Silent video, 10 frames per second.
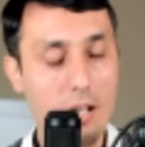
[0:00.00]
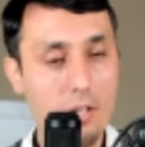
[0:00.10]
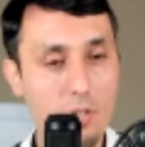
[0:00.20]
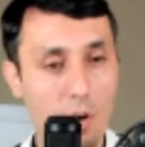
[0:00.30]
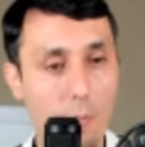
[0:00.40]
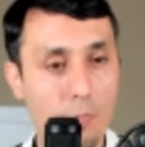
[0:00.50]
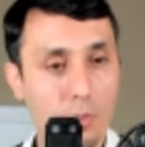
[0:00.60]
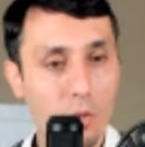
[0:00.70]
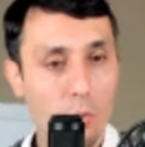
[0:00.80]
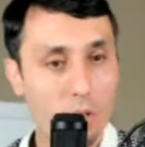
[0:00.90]
So,
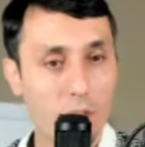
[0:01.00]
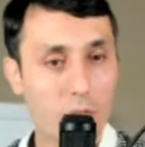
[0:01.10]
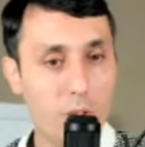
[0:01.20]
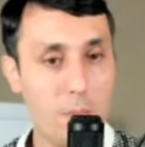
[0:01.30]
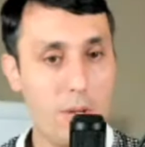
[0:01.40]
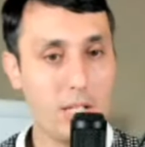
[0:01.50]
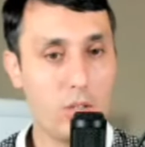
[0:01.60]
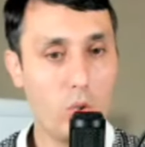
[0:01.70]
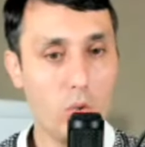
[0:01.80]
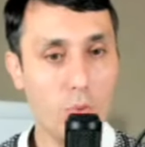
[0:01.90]
what are the three best
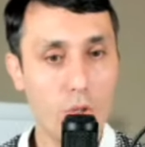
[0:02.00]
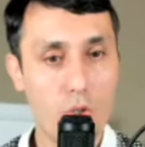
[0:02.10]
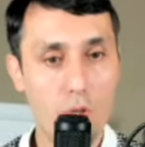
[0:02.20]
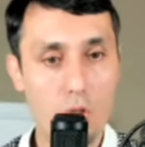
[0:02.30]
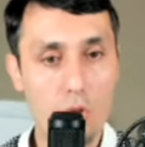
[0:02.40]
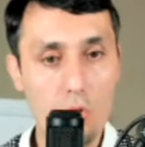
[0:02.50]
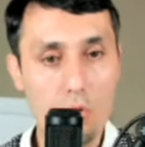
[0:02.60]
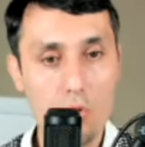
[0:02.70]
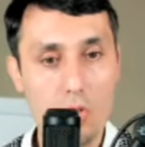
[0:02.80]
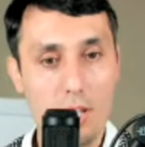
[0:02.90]
load boards to
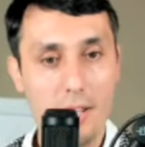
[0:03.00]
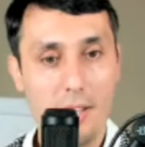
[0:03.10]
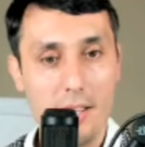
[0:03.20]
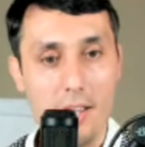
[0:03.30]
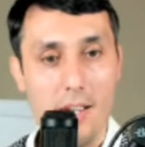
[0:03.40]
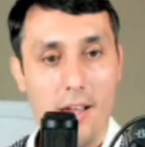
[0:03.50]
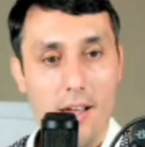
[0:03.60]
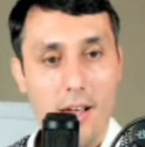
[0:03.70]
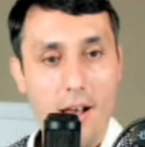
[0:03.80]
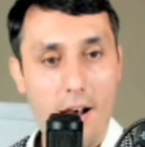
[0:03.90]
use
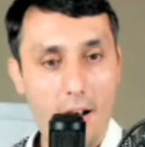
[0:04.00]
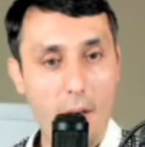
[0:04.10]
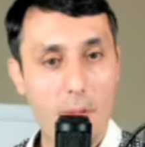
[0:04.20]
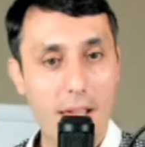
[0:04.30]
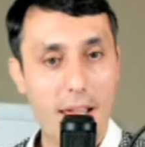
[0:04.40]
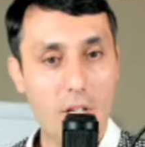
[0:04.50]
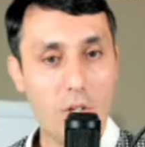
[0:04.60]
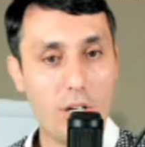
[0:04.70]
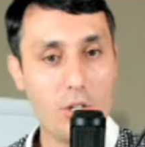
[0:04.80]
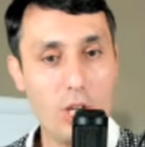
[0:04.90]
um, and
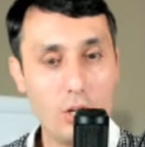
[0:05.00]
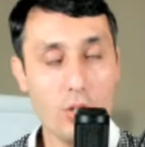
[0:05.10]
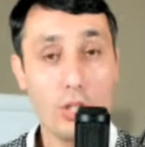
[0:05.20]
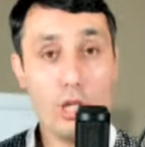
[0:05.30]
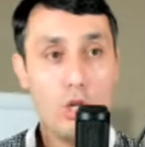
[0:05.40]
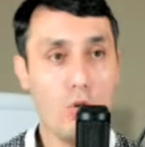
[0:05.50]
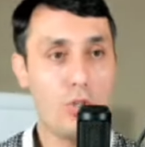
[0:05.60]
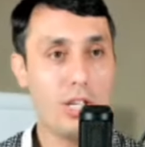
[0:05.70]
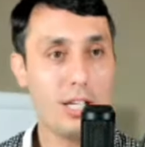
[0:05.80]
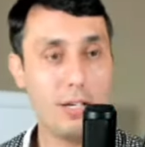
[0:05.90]
to continuously use?